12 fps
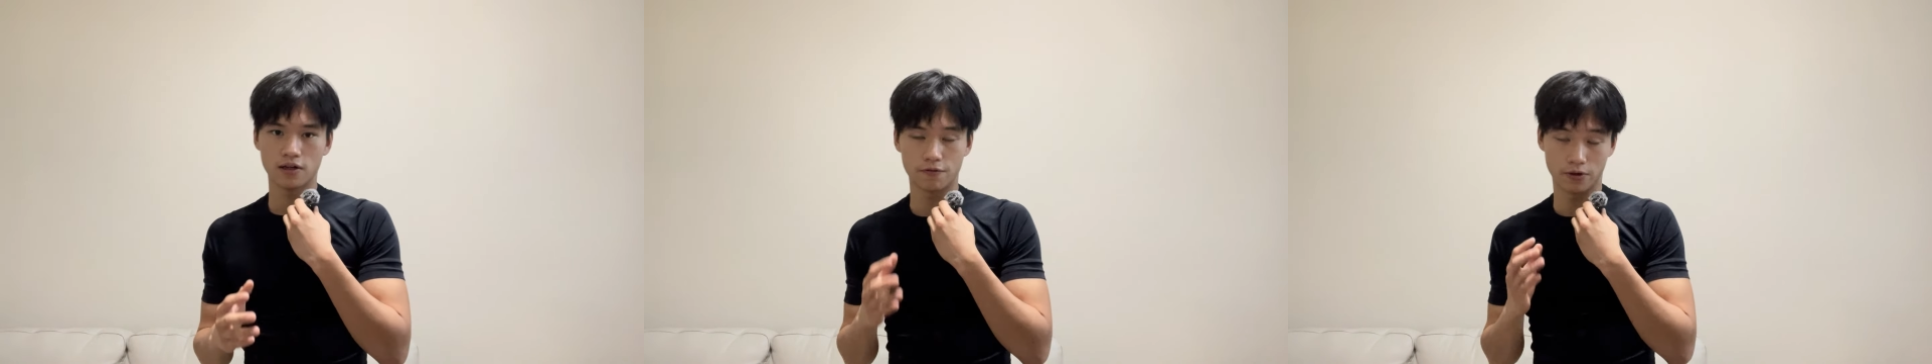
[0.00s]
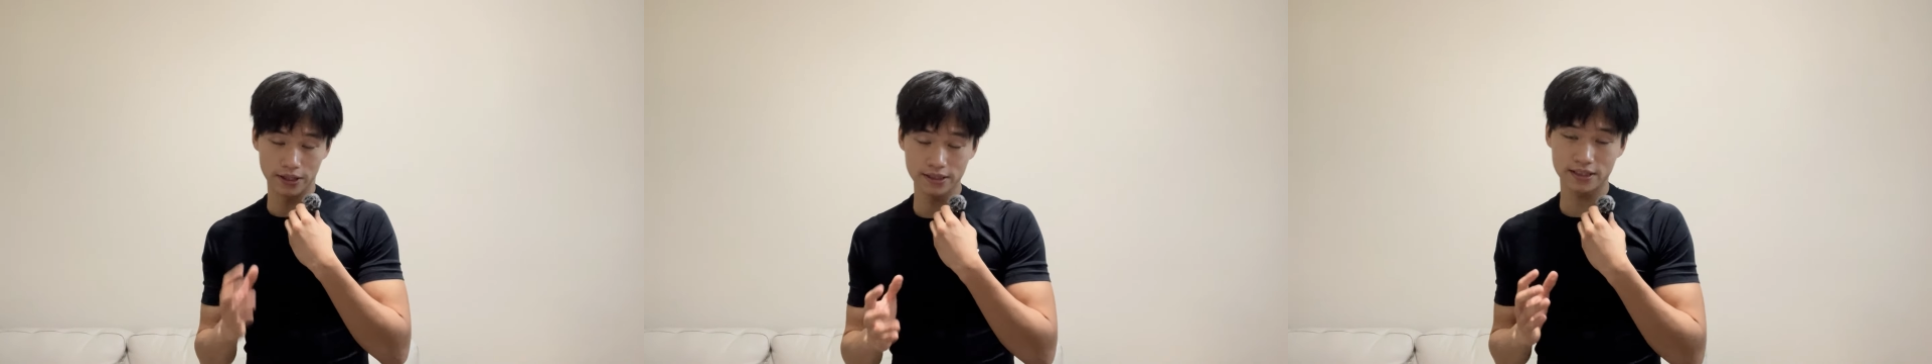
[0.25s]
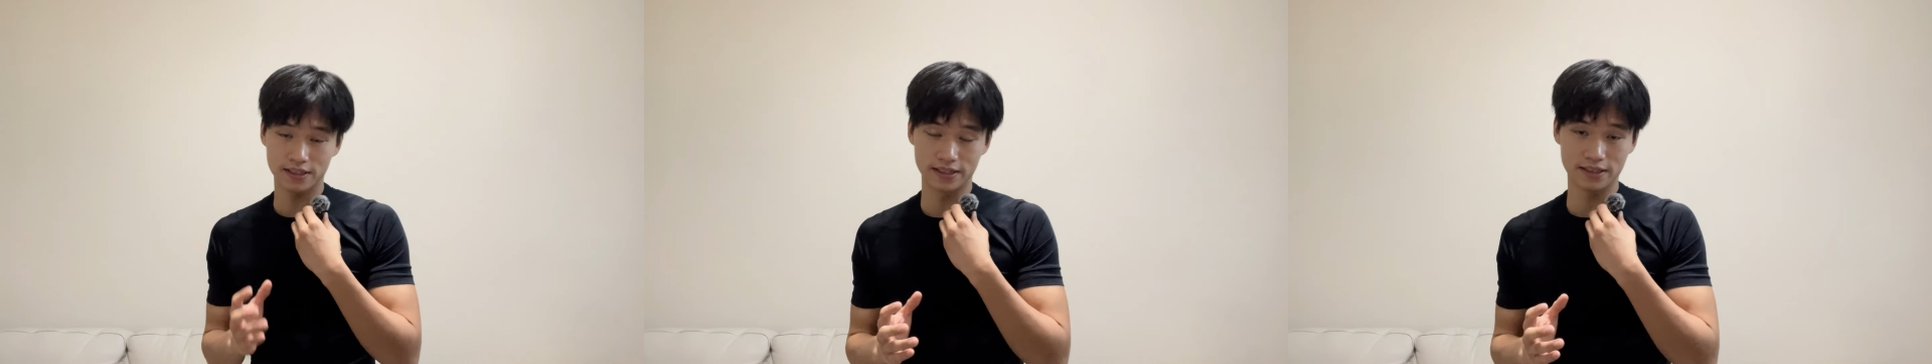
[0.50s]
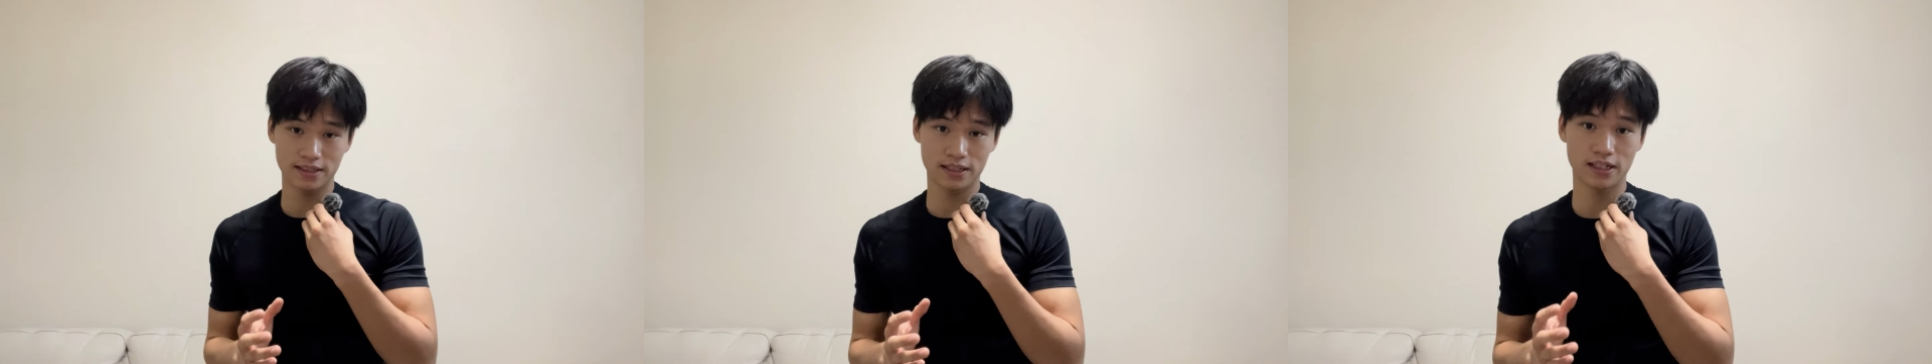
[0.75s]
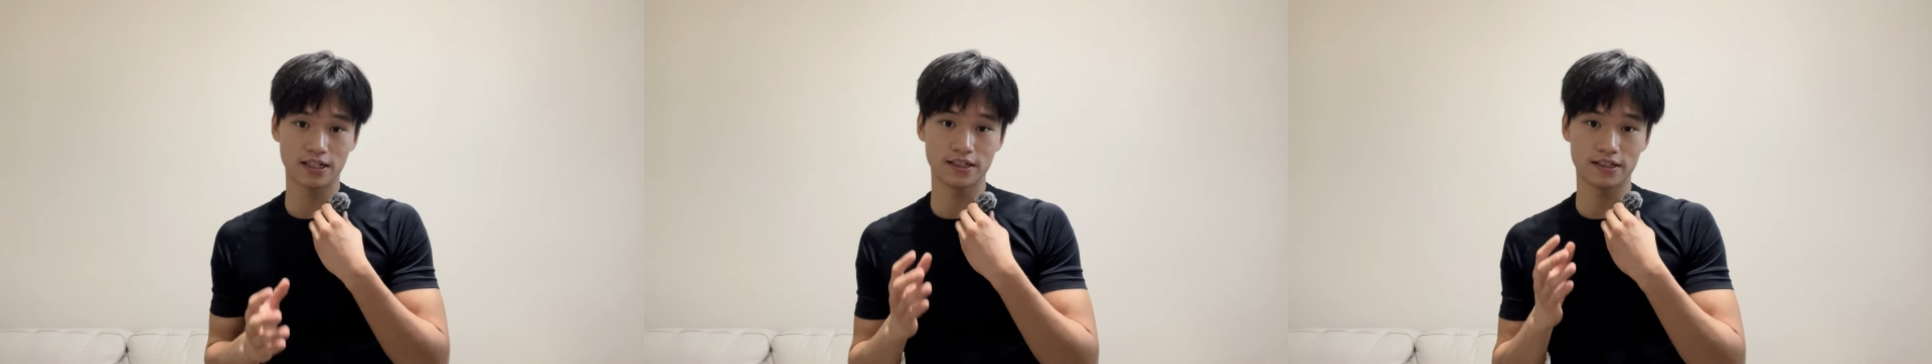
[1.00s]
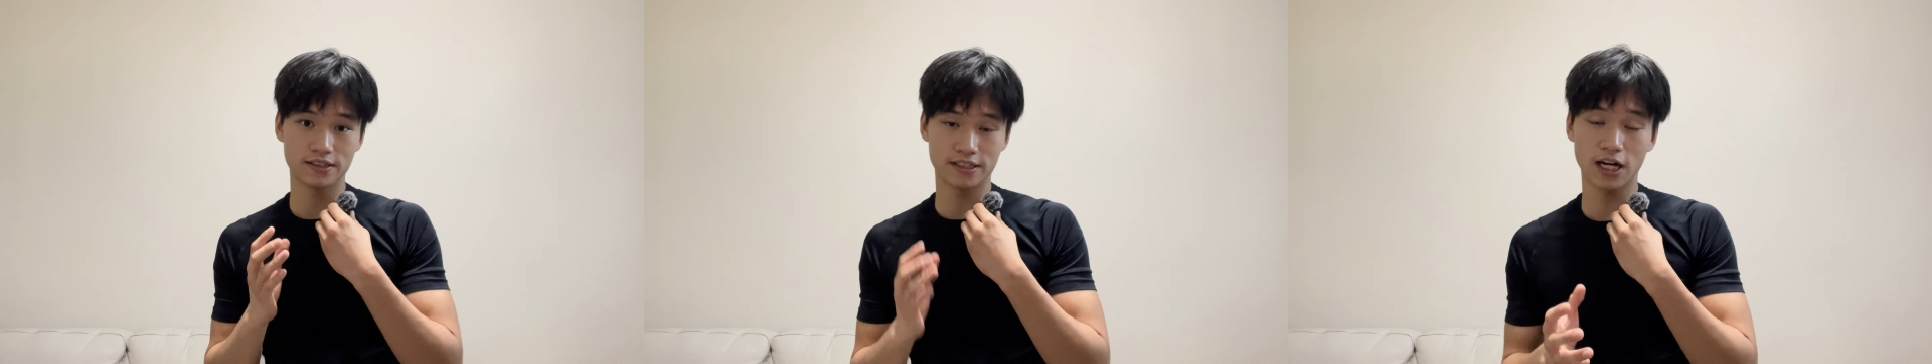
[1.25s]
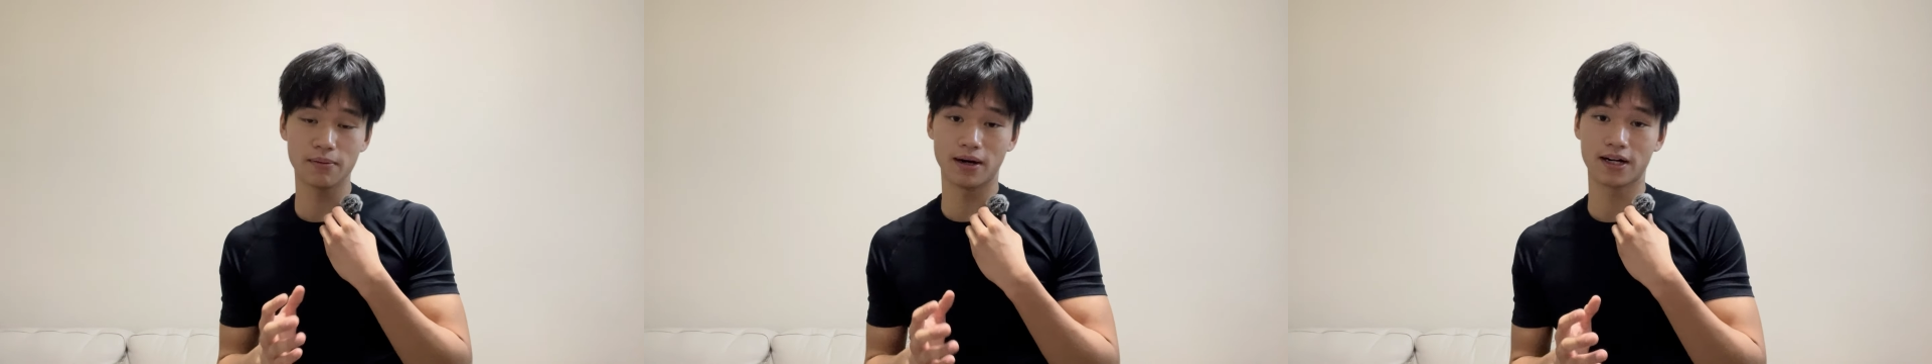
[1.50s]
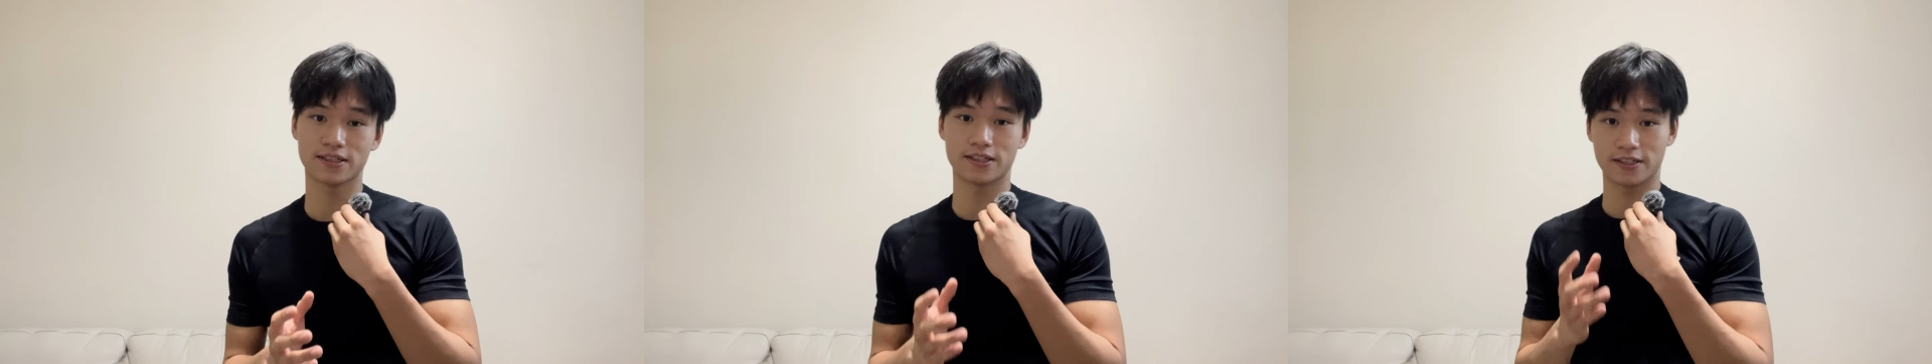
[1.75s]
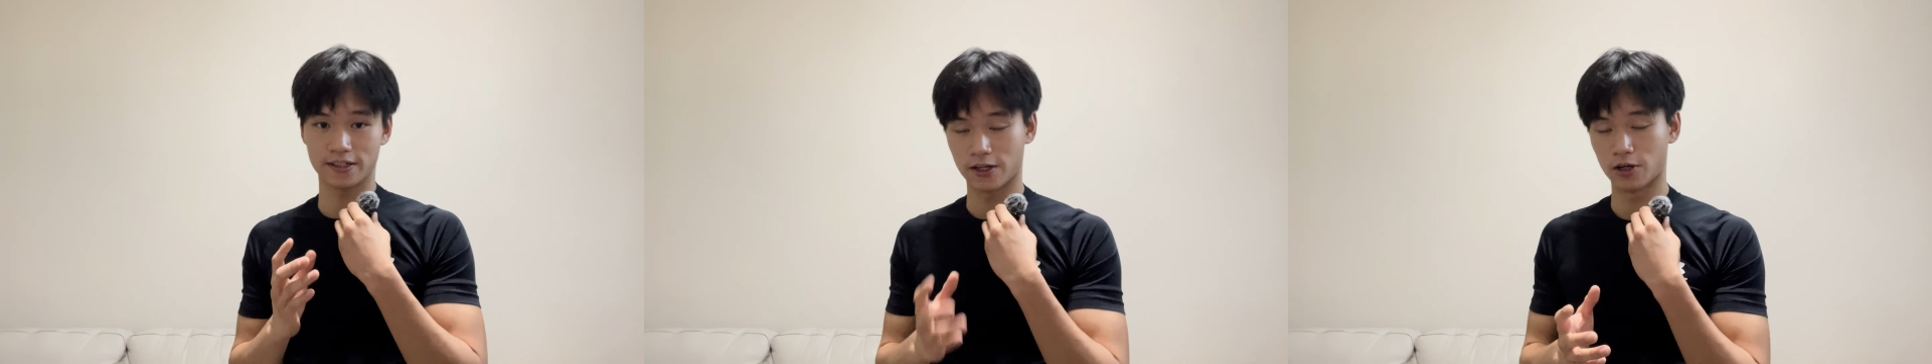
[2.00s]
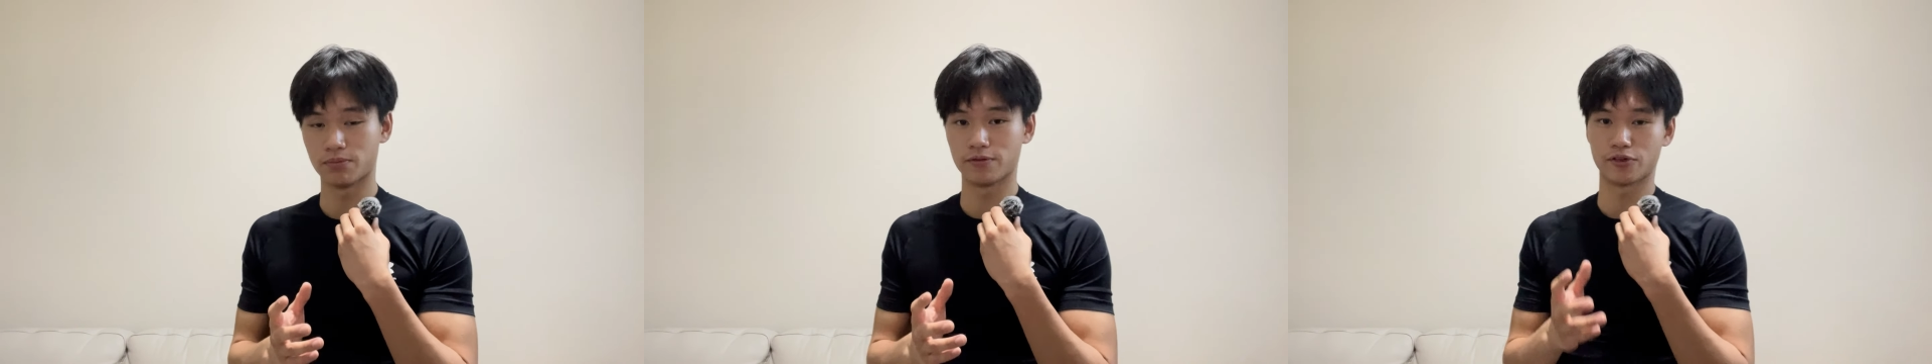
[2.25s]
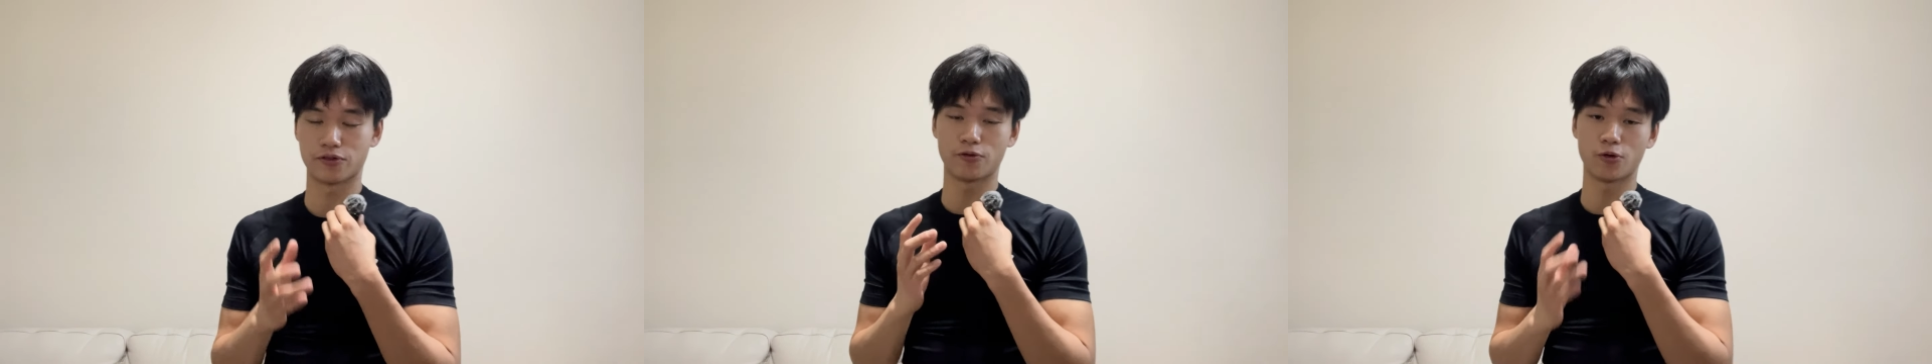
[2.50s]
For instance, shadow boxing can help with your